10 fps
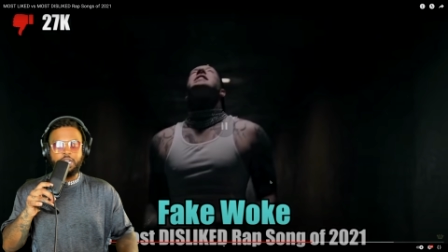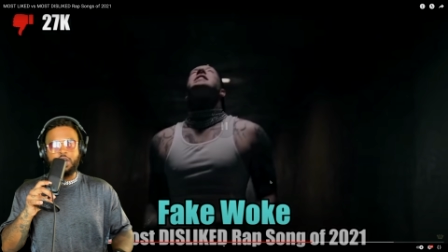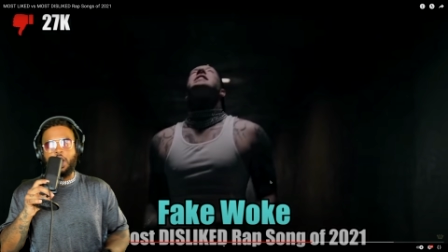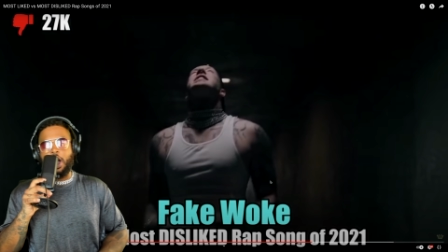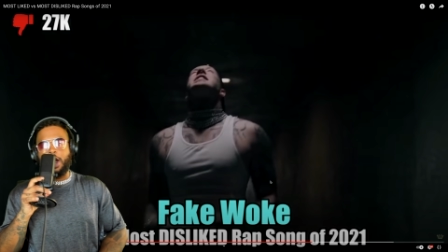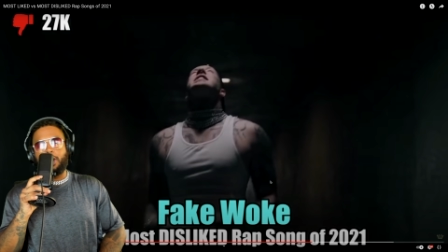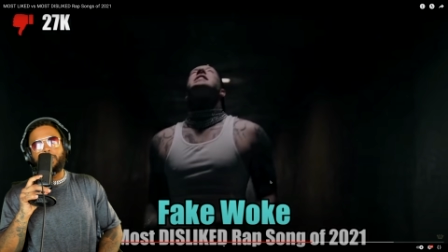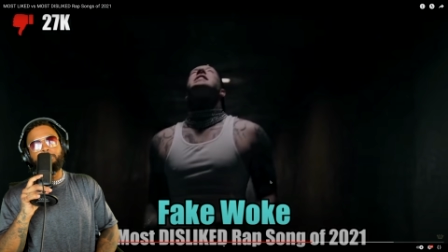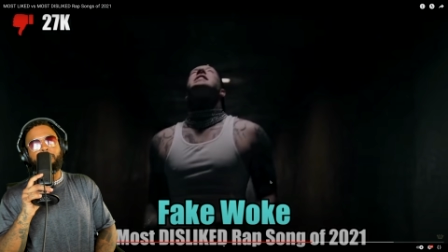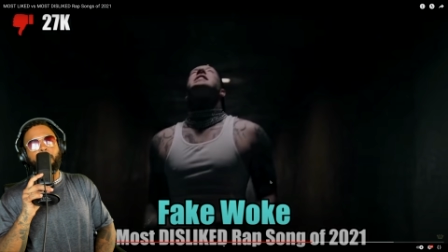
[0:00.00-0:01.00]
All right, hold
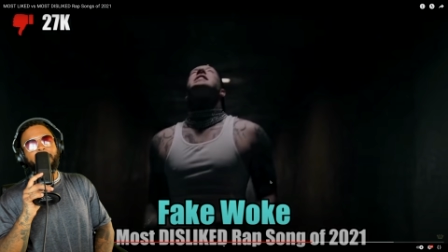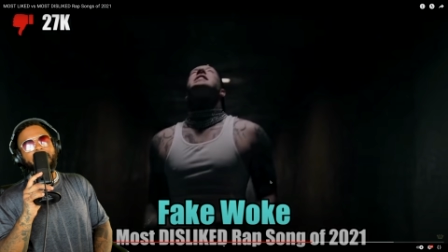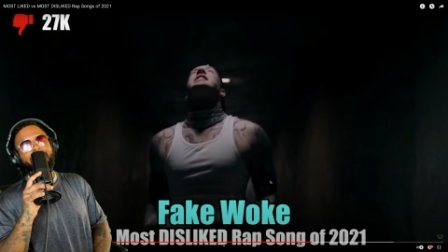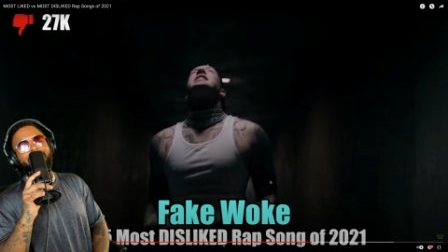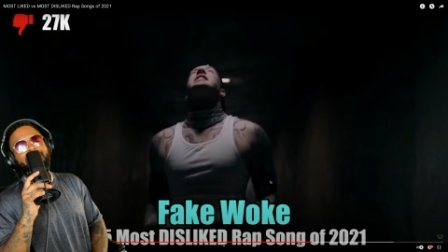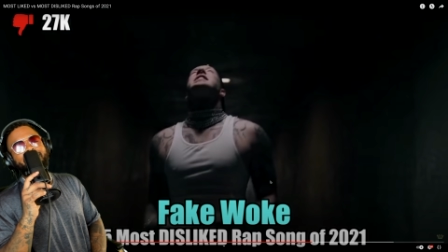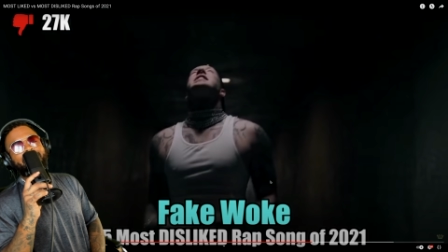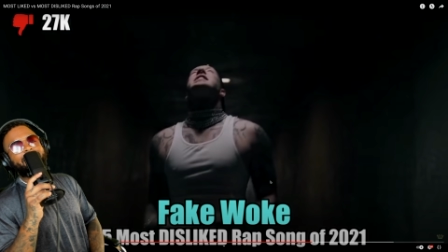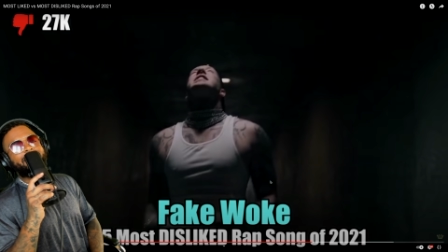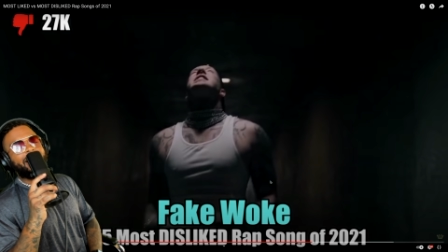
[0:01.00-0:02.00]
on. Before we get into this
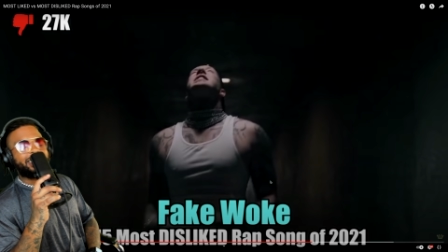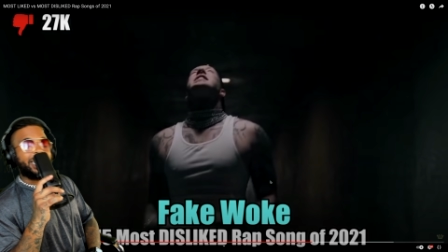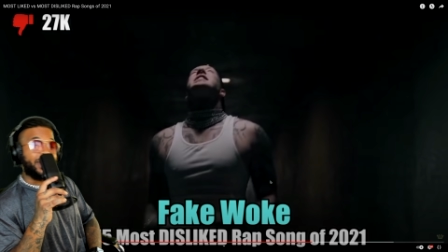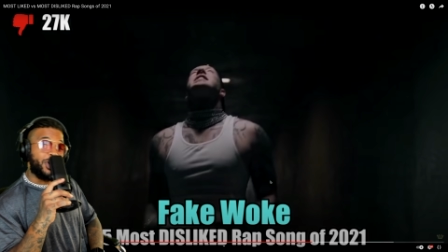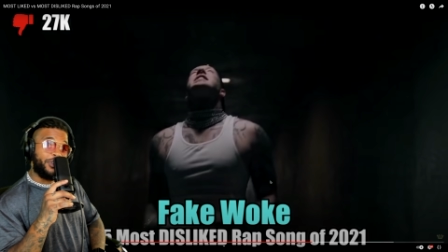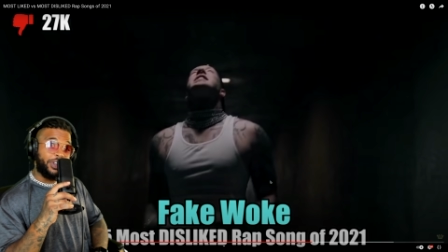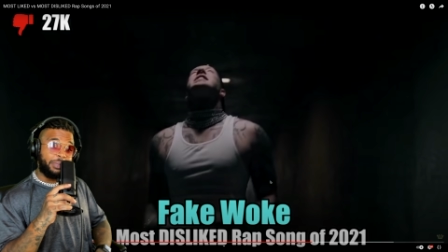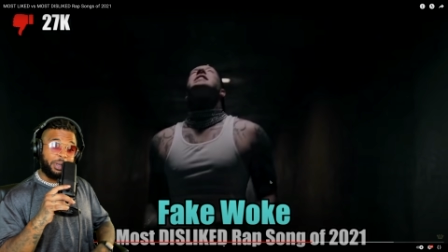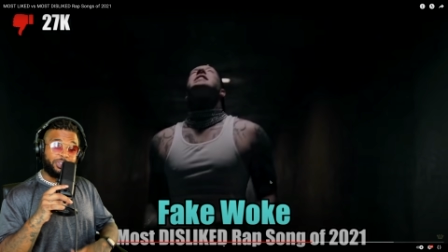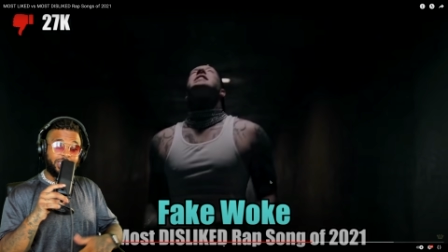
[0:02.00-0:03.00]
disliked, how do y'all feel
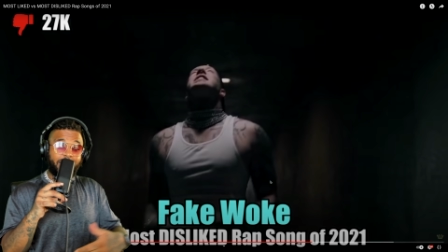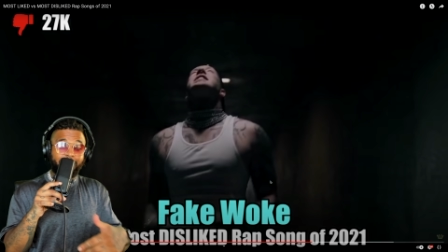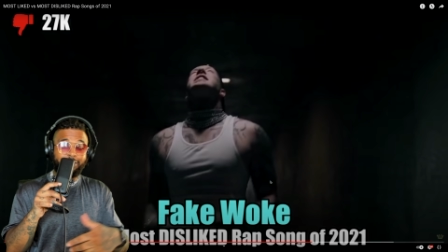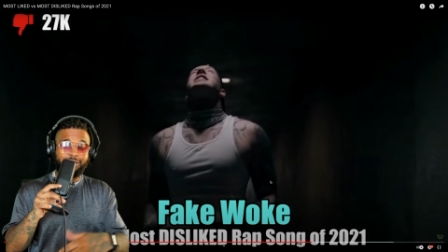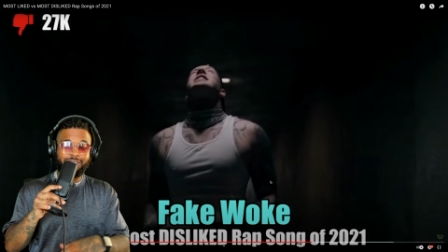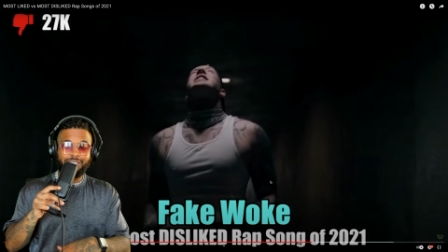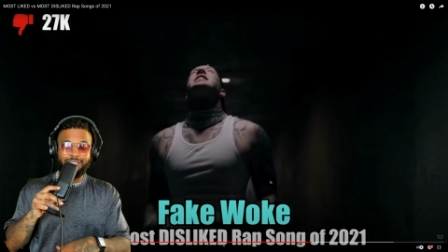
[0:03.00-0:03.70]
about the liked?